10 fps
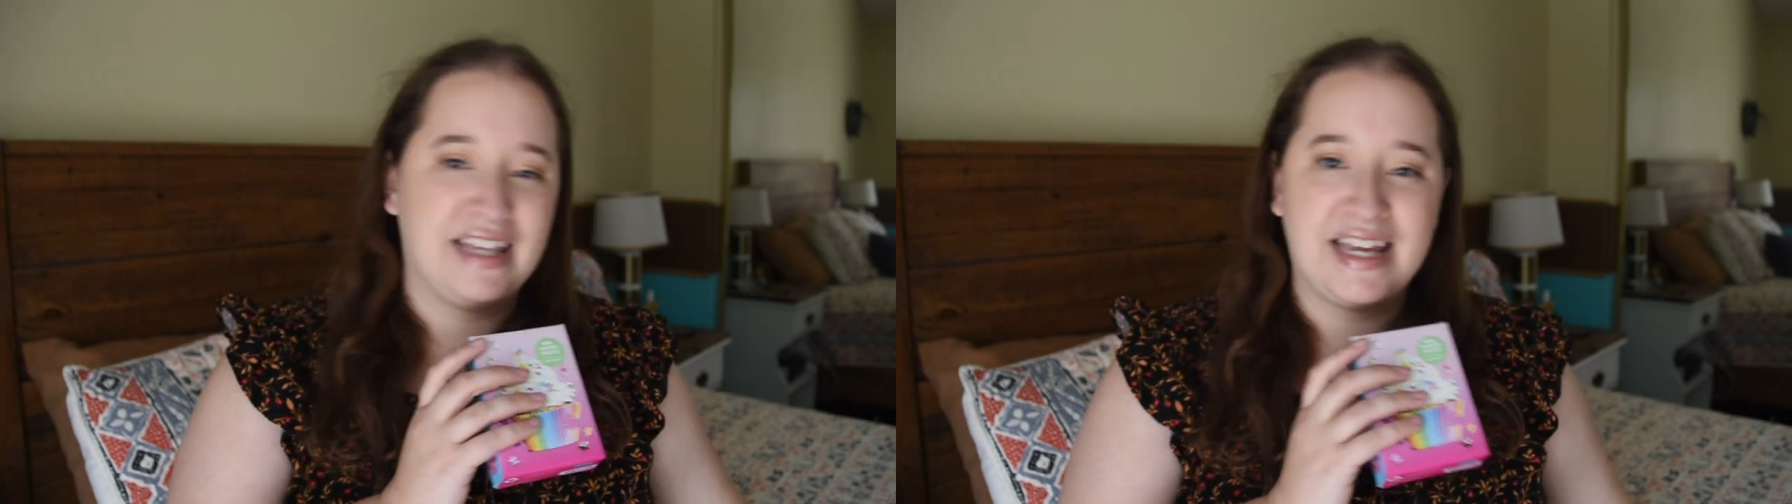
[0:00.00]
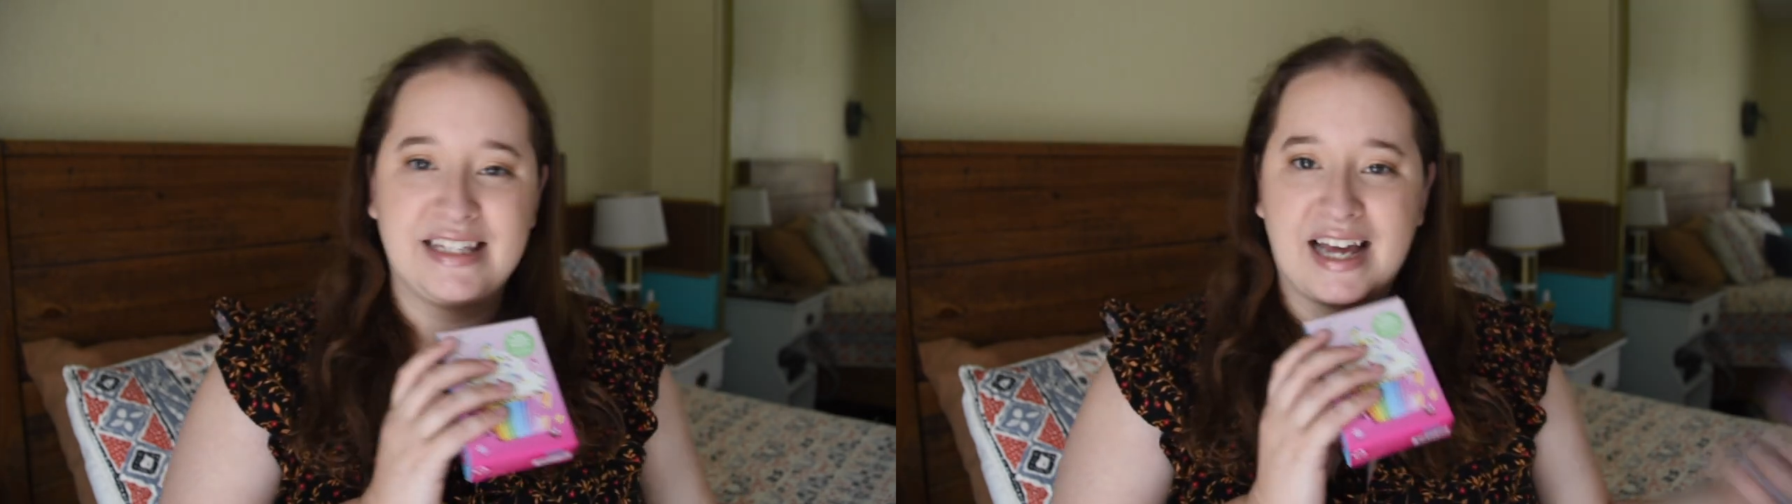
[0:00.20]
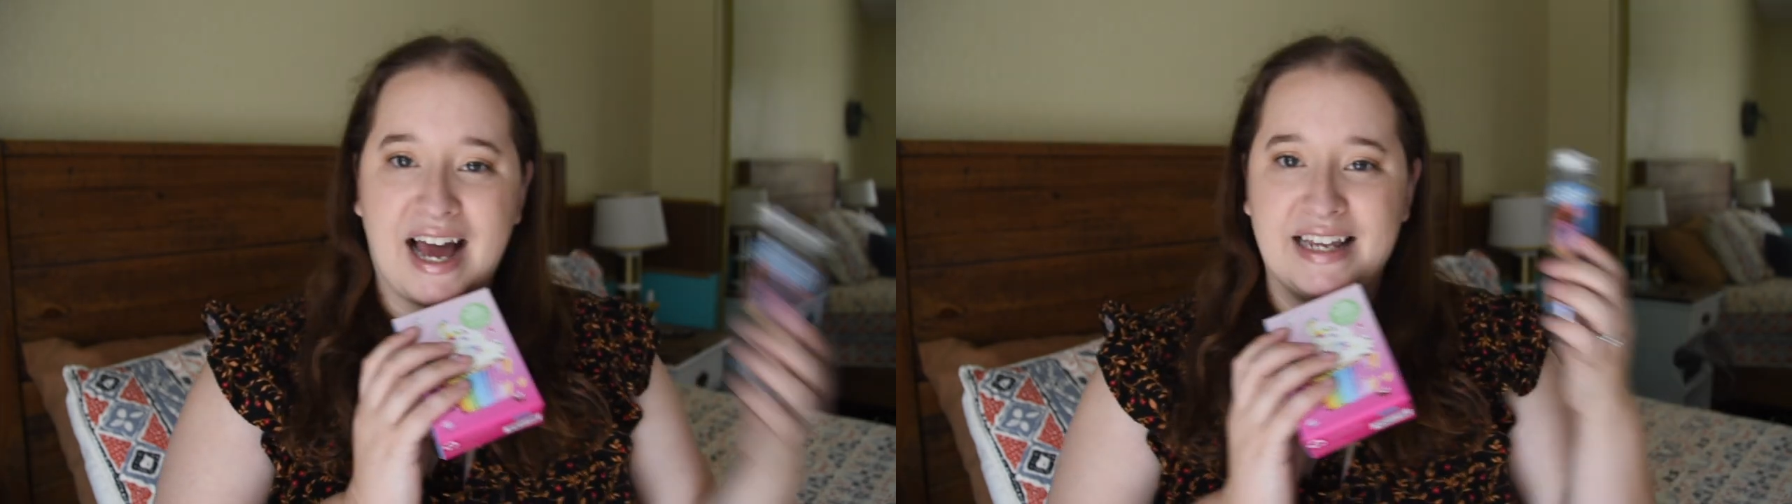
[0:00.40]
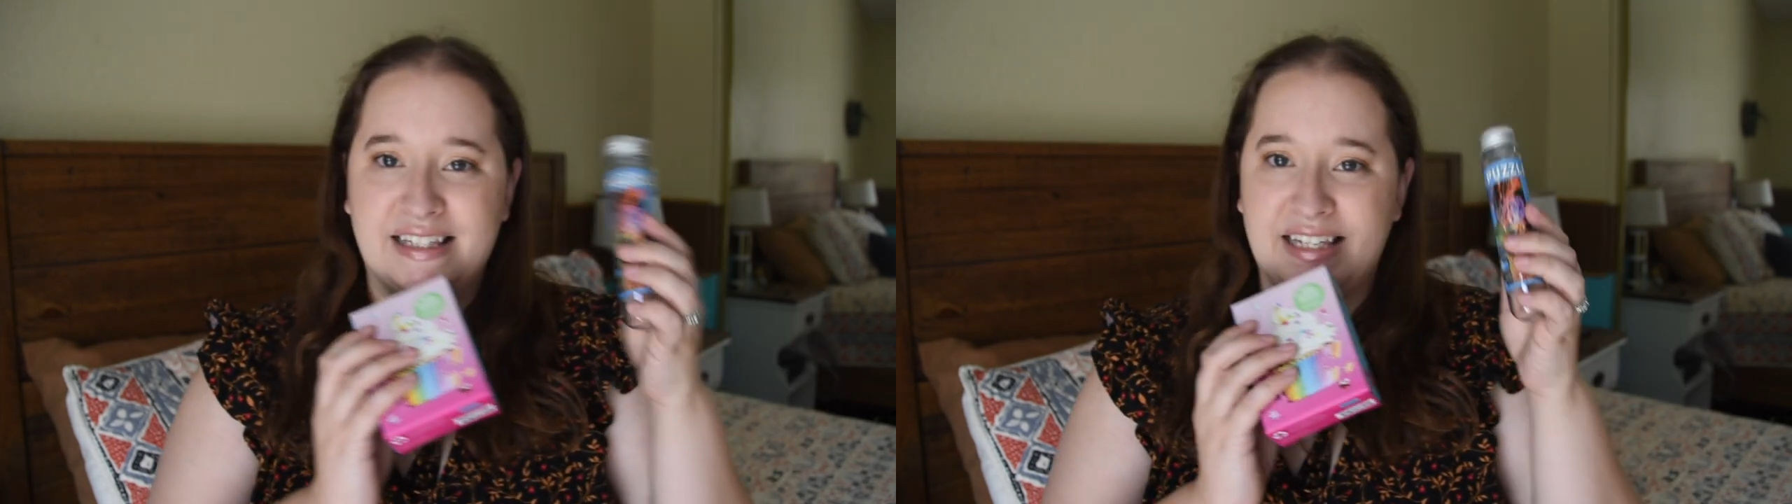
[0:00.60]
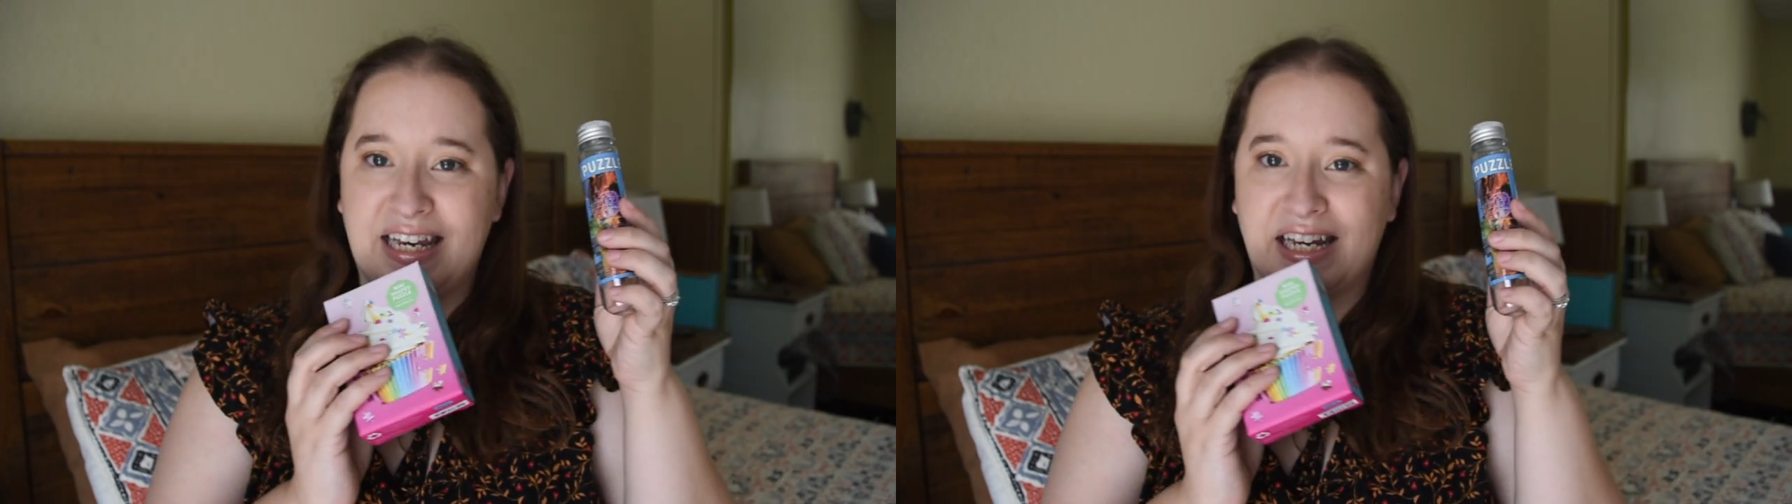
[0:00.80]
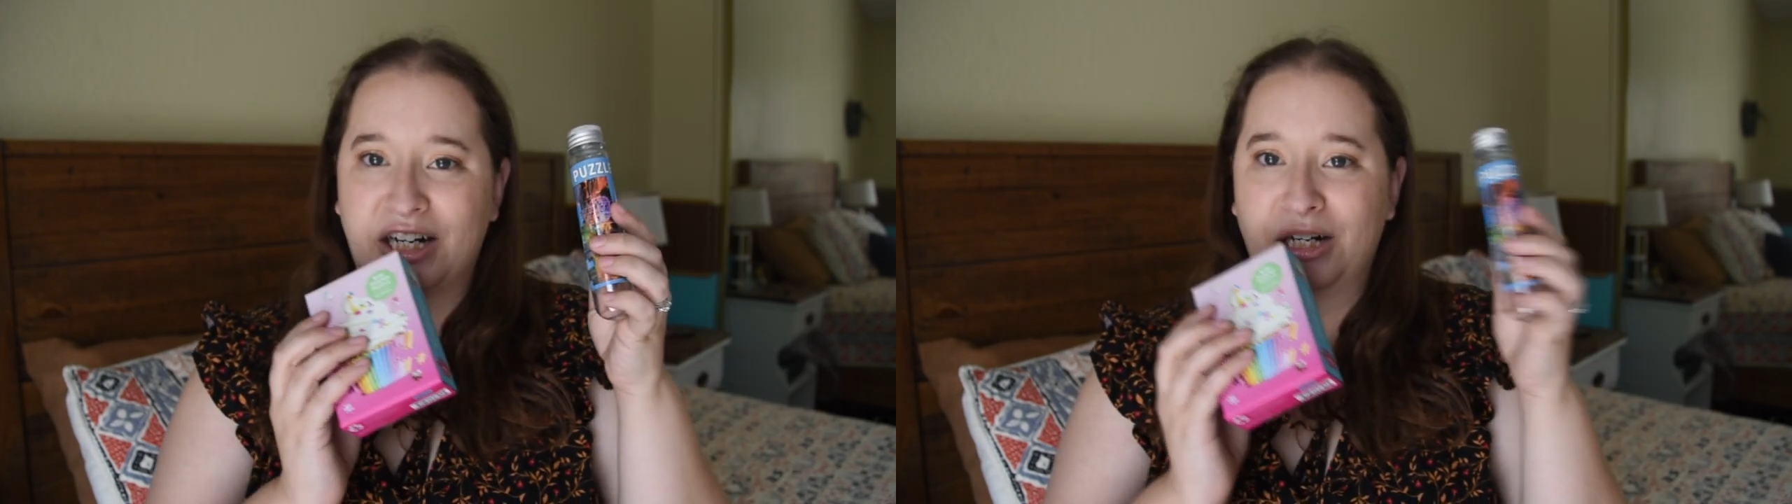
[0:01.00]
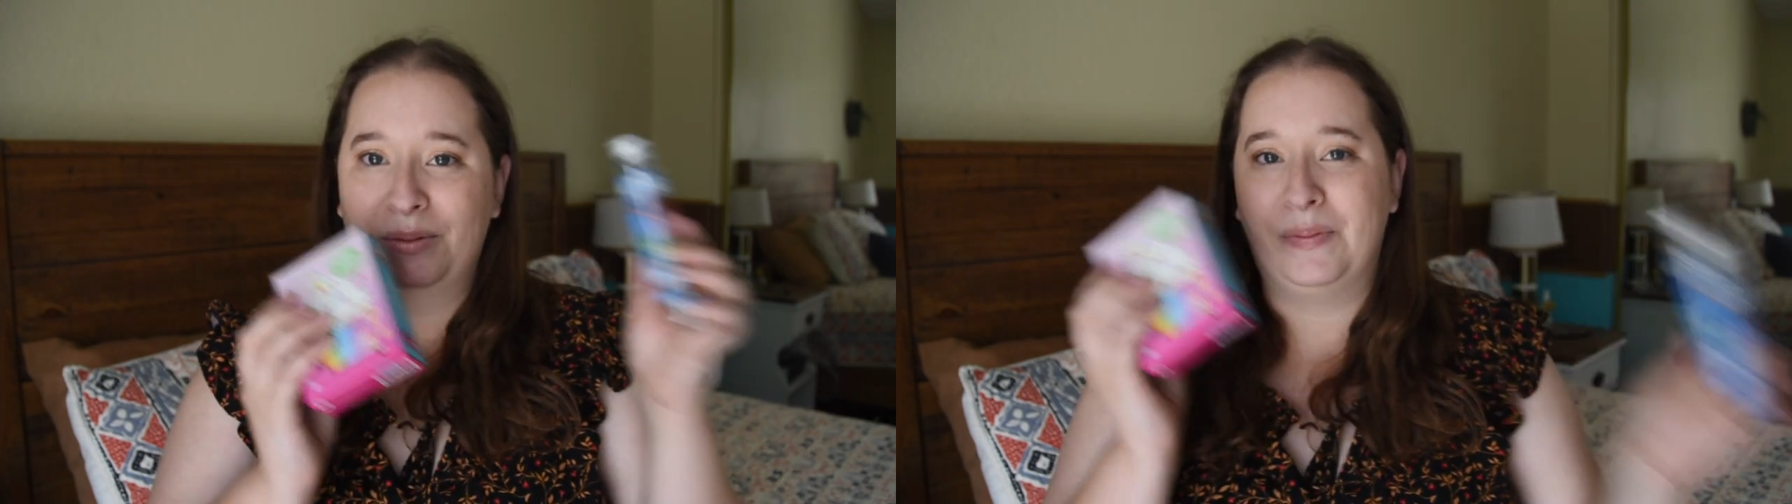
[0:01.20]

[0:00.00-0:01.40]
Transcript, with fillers: these guys here,